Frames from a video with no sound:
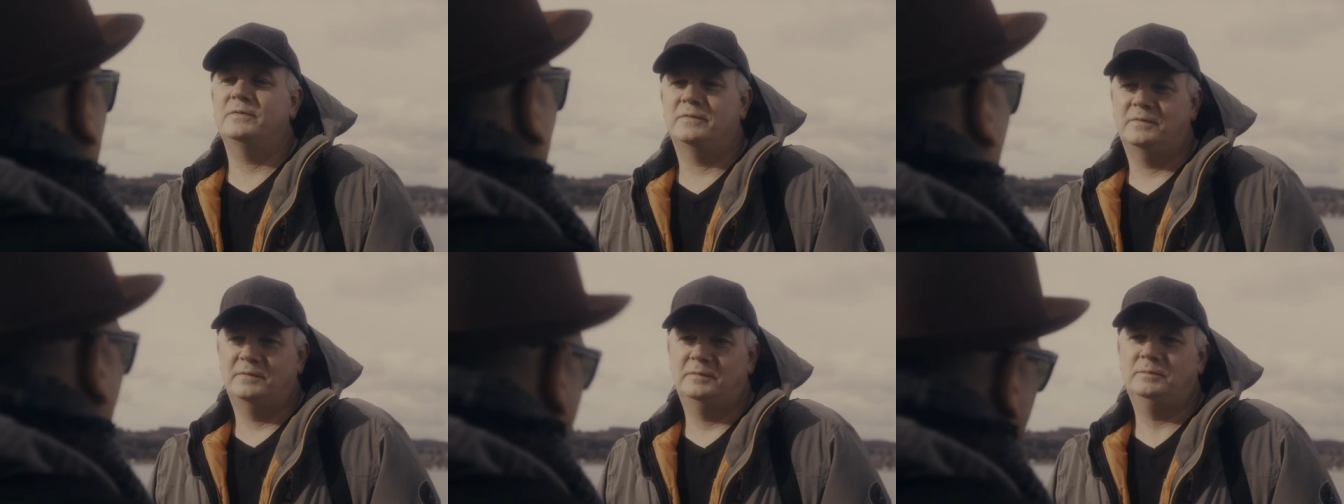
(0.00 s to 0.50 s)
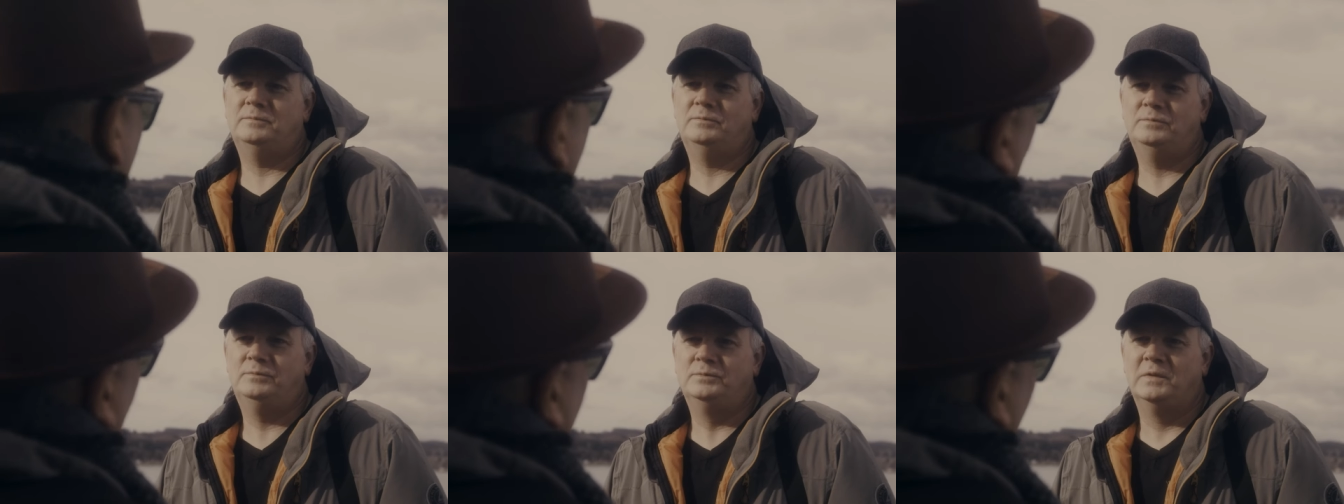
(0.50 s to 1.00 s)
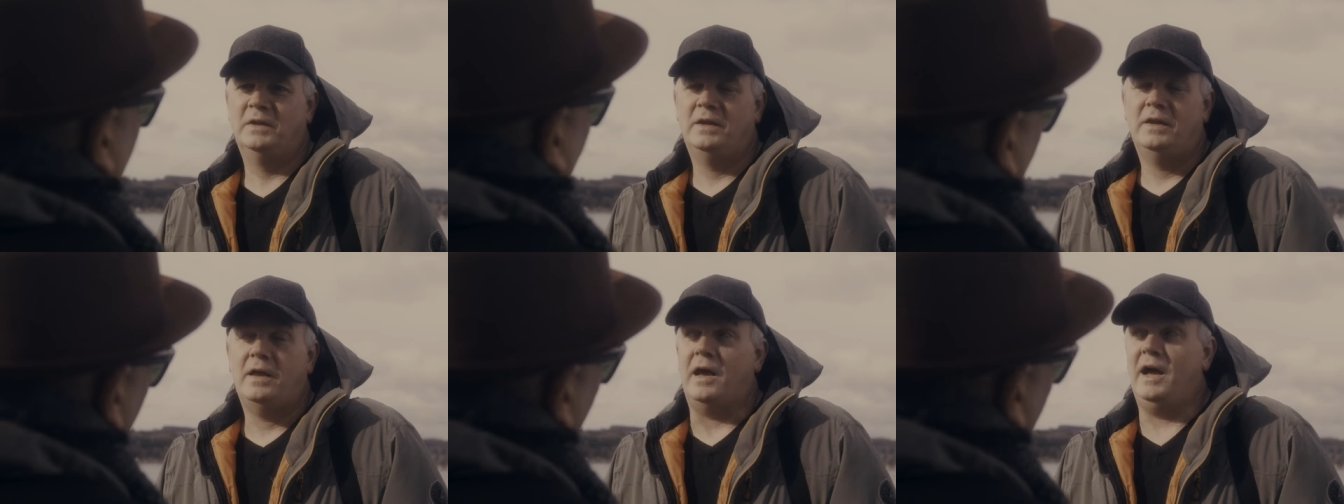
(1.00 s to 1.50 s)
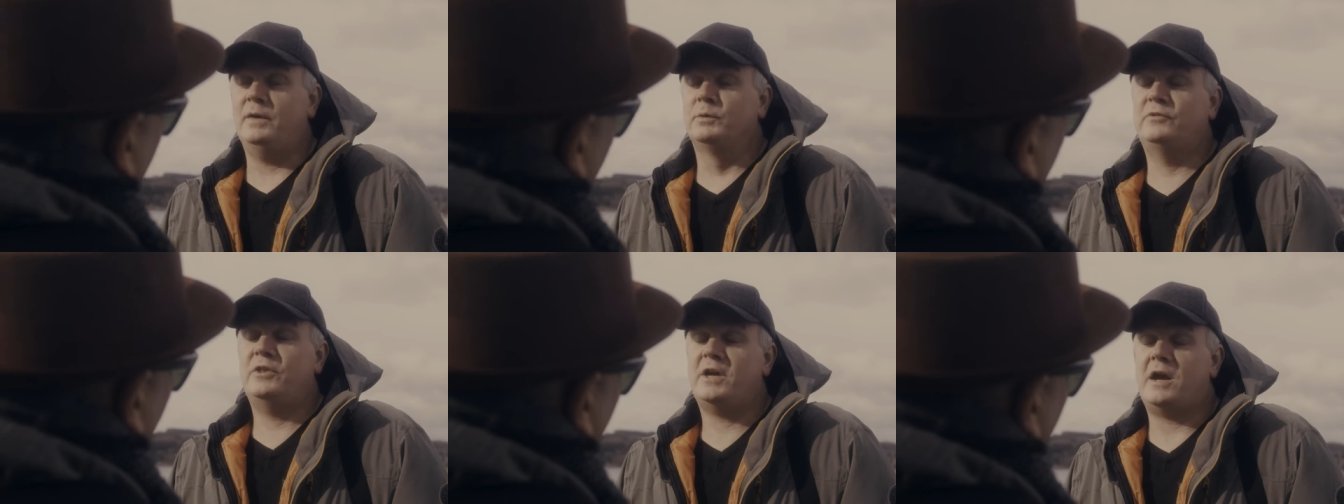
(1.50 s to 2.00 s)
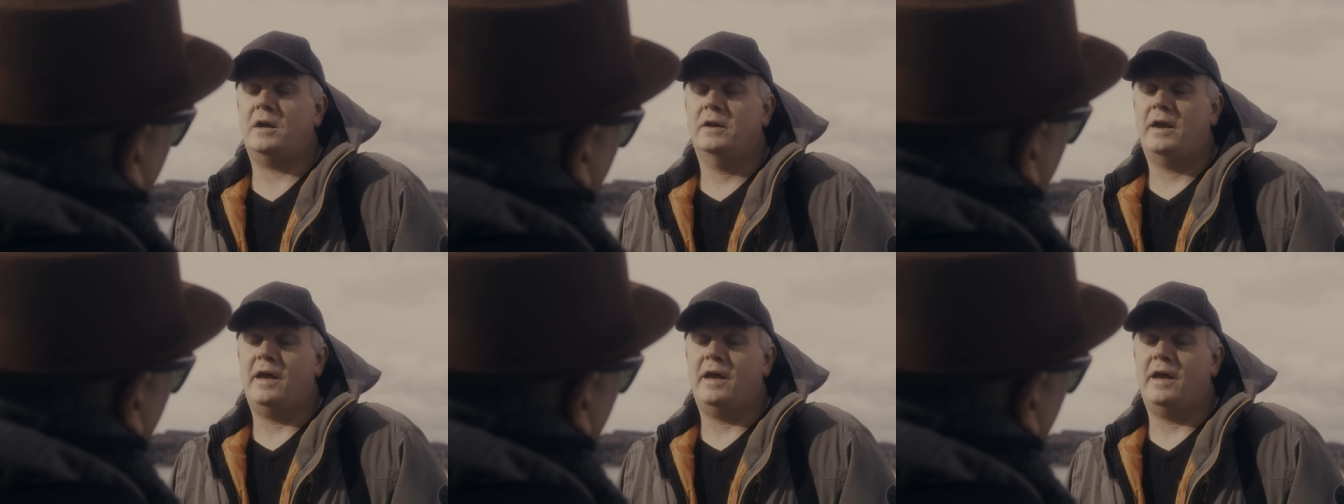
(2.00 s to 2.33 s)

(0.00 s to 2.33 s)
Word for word: what are your thoughts on that? I was there.